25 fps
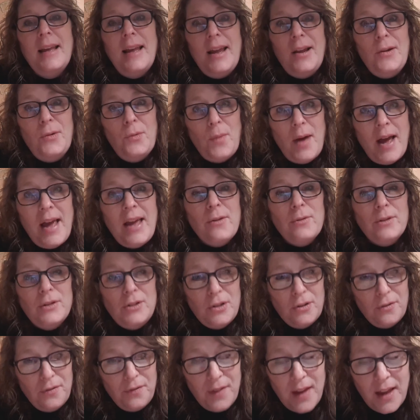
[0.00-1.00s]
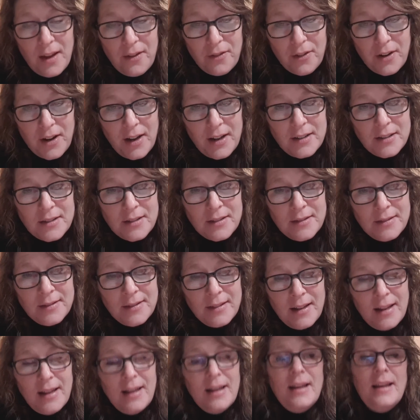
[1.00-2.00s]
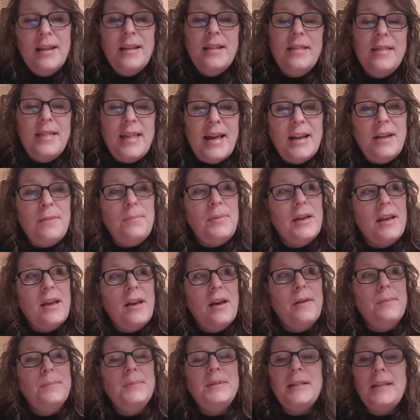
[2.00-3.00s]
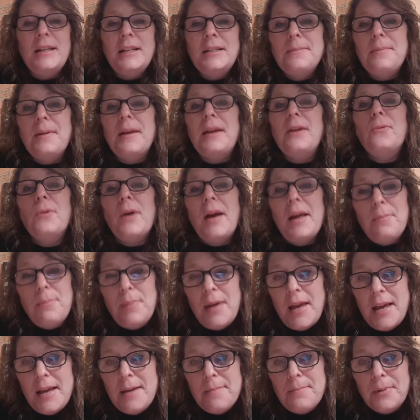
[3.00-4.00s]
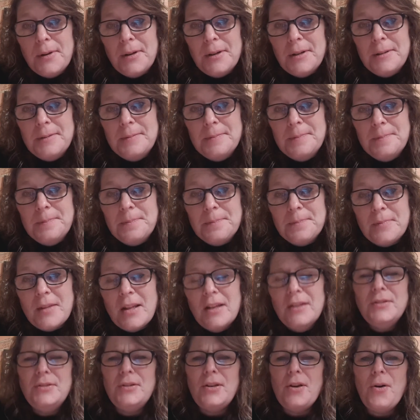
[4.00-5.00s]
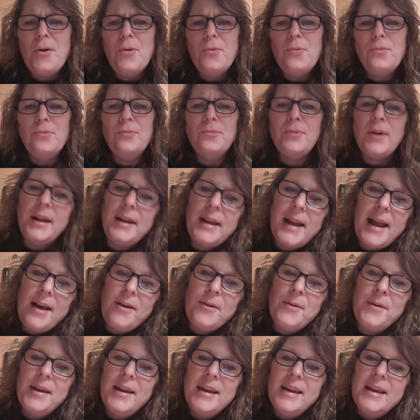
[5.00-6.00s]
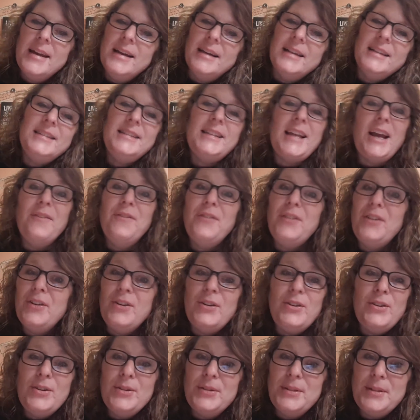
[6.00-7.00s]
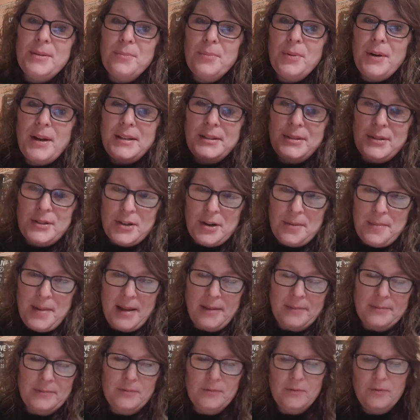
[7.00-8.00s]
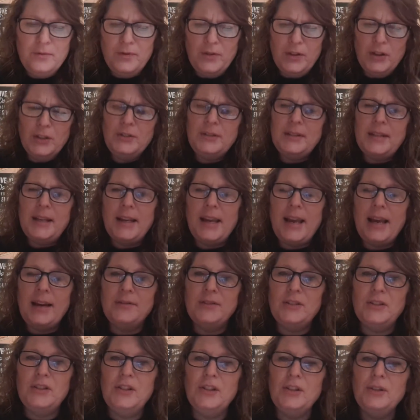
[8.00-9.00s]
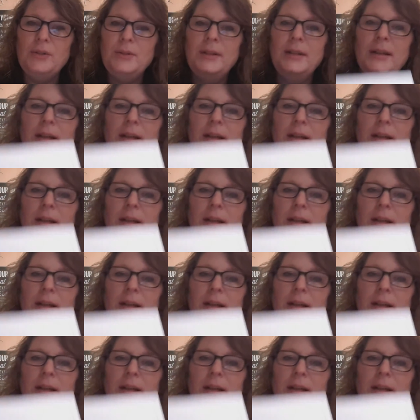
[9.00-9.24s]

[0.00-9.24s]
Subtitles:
and why it was your favorite, then it becomes an explain why paper. So right now, it's time for you to do some brainstorming. First thing you have to do